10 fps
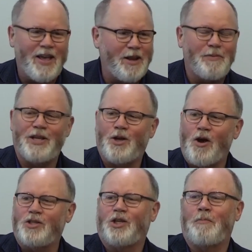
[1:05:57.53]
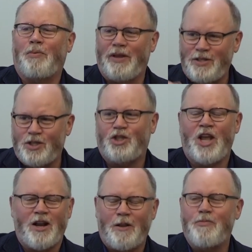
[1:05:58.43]
Anybody calls to complain, just
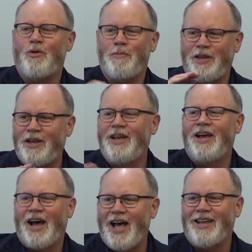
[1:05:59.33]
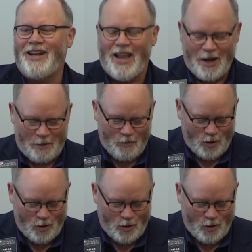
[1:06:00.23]
channel them through to me. I can handle them for you,